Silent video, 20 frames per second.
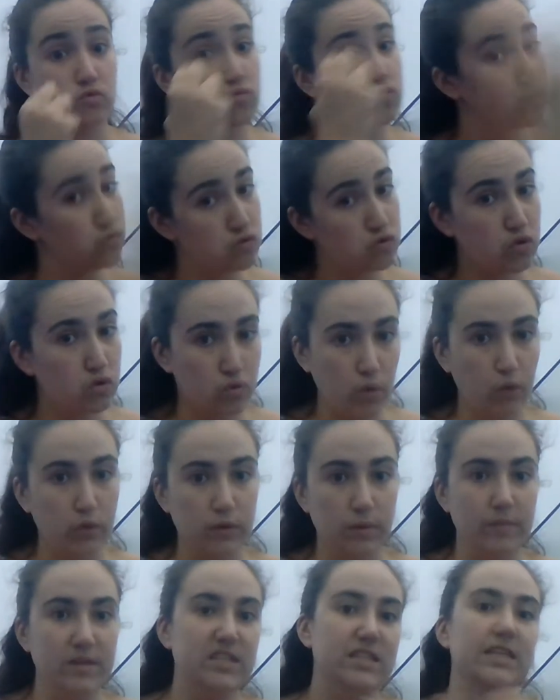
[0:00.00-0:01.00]
thrown them
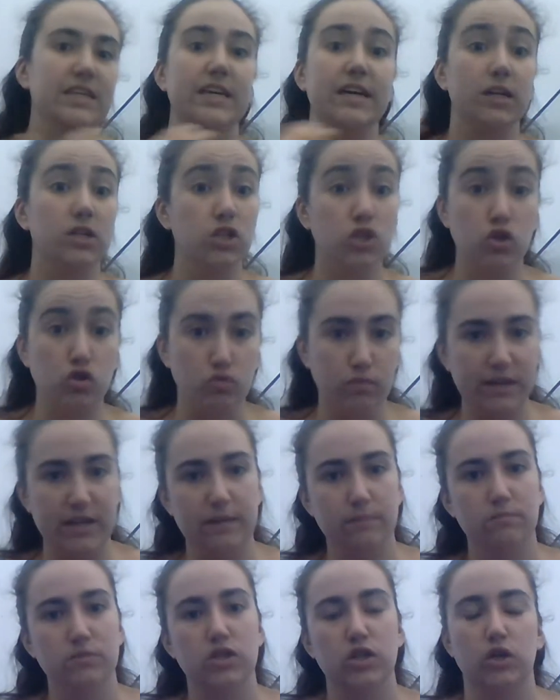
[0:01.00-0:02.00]
into the
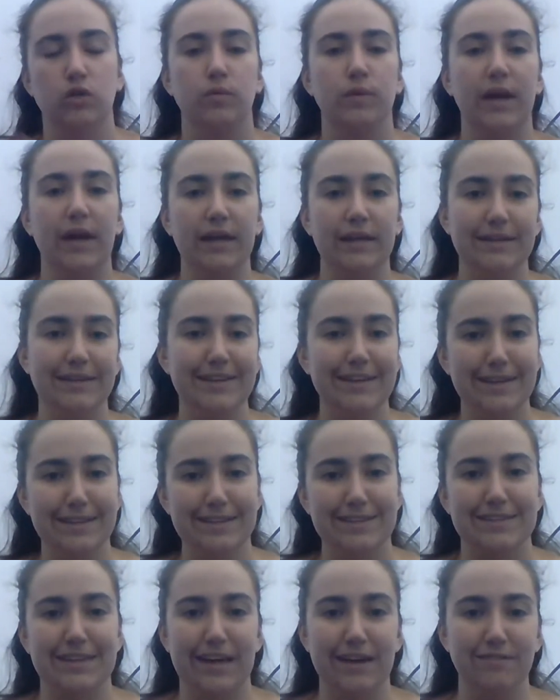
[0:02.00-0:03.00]
extreme to create this
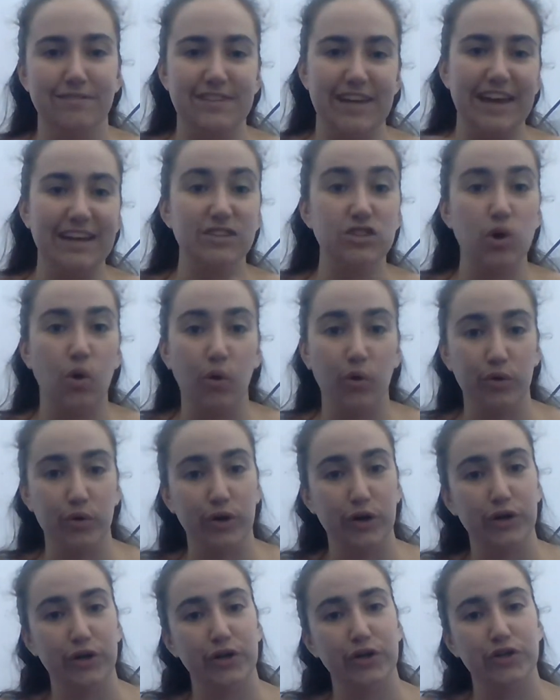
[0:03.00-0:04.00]
kind of dance
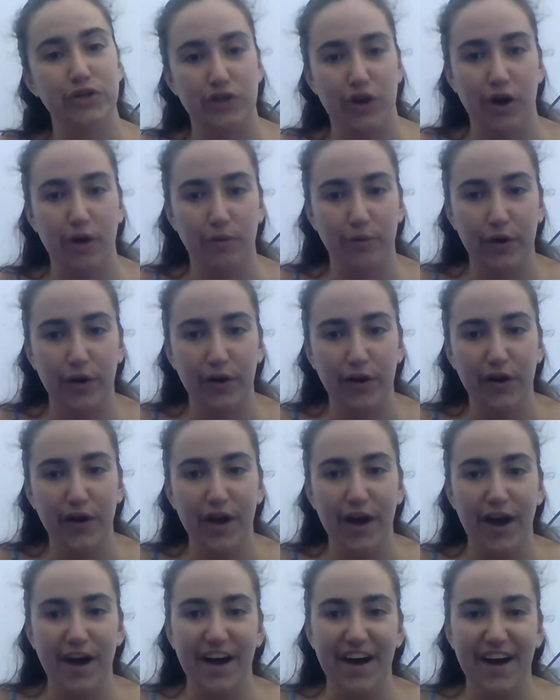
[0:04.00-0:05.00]
horror genre
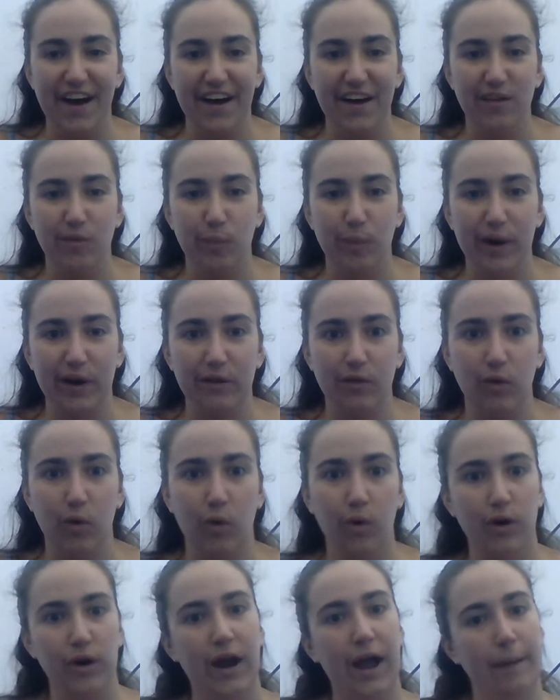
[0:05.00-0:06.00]
where the
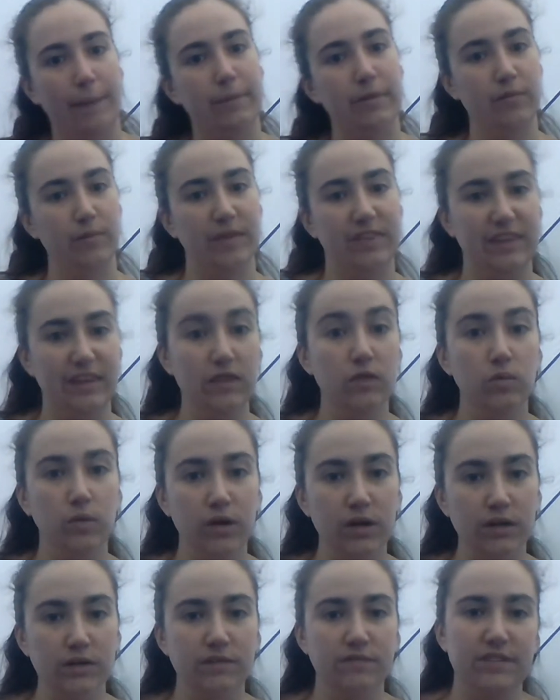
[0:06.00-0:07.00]
horror happens within the
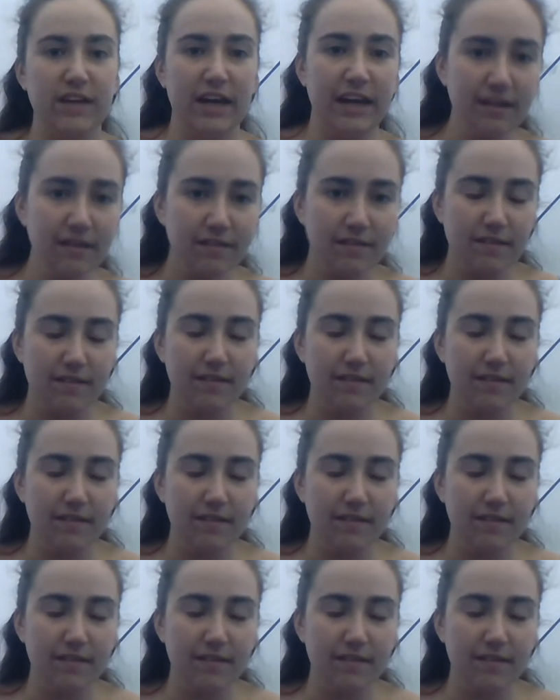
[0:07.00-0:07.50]
world of dance.